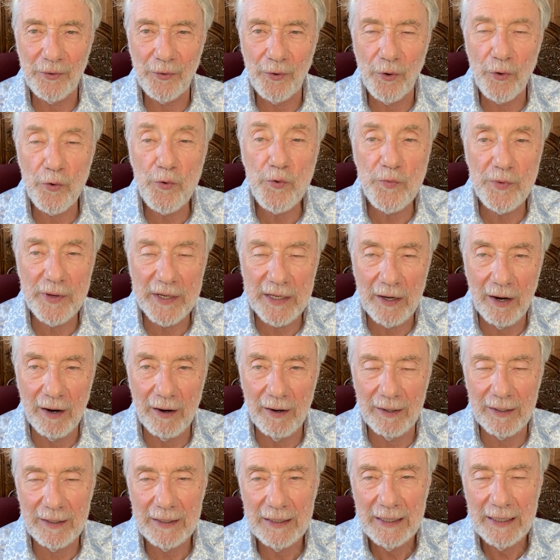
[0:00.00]
who we
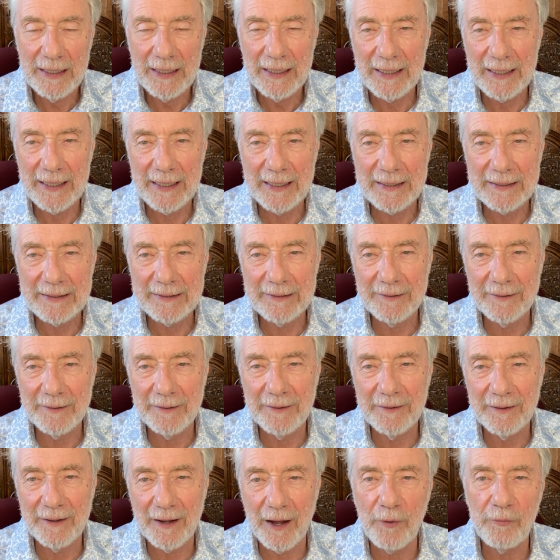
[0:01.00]
are and
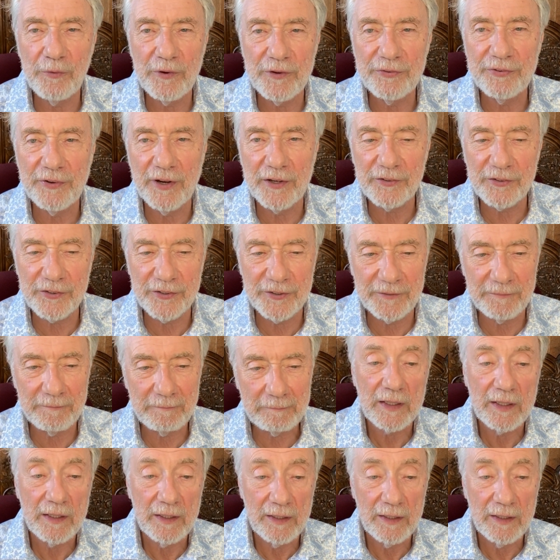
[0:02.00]
how we function.